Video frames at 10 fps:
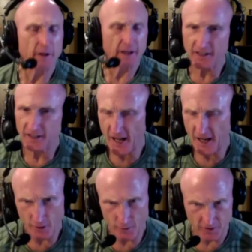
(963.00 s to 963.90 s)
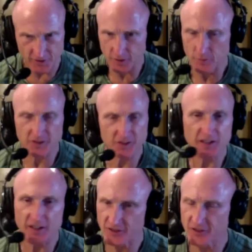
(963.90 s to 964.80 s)
get angry when someone
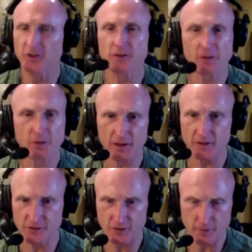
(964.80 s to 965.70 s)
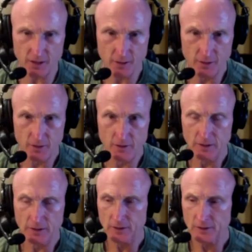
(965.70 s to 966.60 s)
says certain things to me?
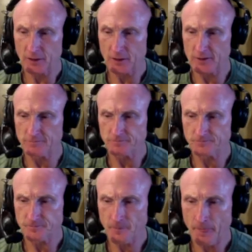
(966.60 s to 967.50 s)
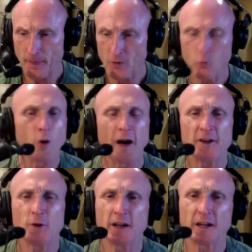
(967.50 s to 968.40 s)
Um, why
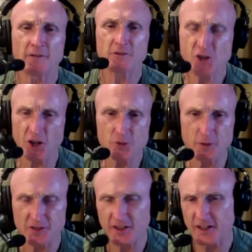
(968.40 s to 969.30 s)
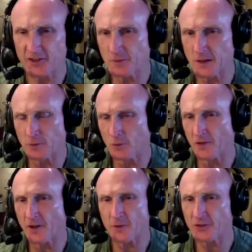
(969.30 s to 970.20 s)
do I have judgments against people
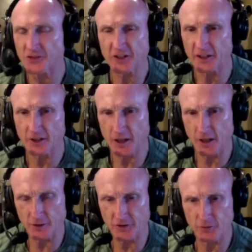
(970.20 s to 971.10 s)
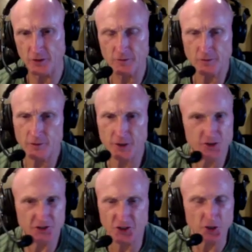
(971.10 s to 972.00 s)
with other skin colors when they're
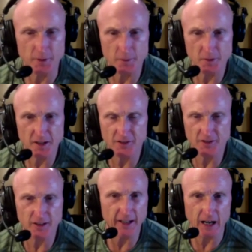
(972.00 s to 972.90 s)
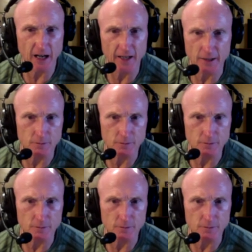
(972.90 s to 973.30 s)
just human beings like I am?